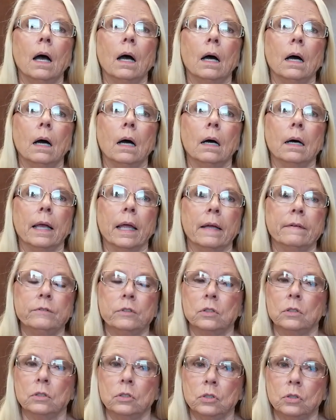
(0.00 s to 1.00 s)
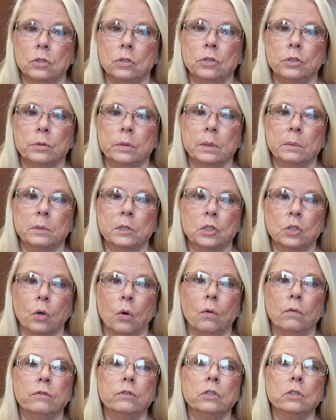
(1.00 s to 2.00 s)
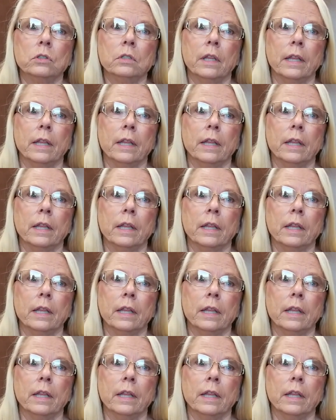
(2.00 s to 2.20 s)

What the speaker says: After the surgery was over,